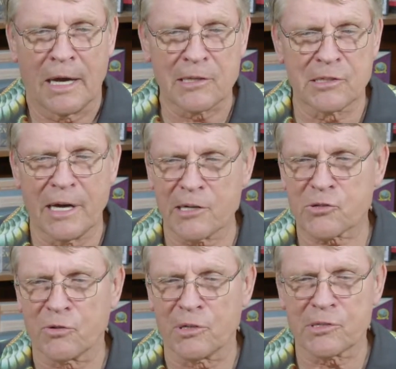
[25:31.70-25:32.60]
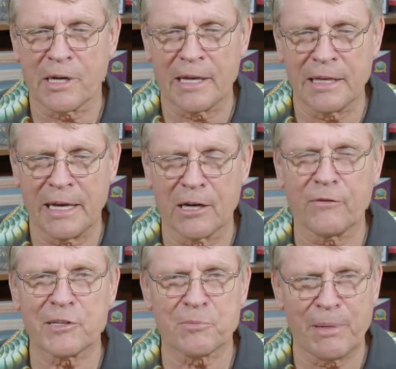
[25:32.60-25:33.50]
has nostrils on the end
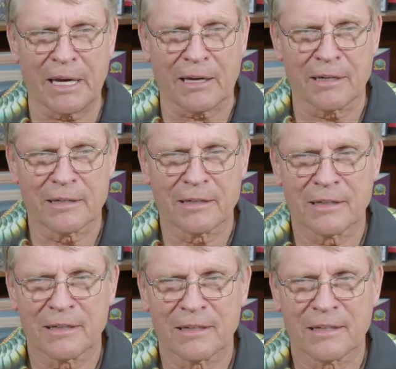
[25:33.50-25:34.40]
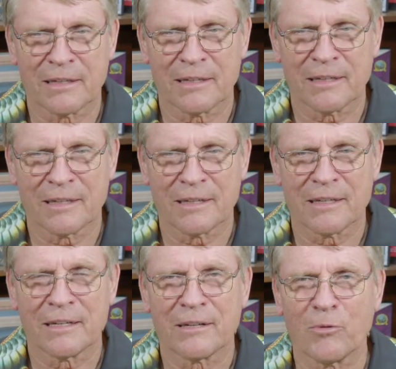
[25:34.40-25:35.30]
of its beak,
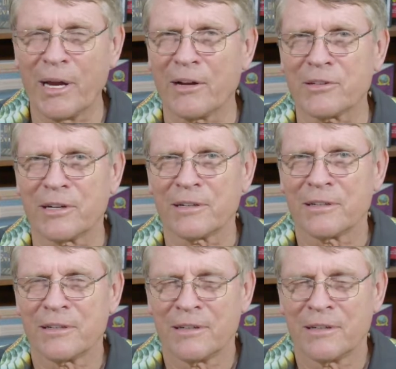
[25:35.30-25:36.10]
way out there.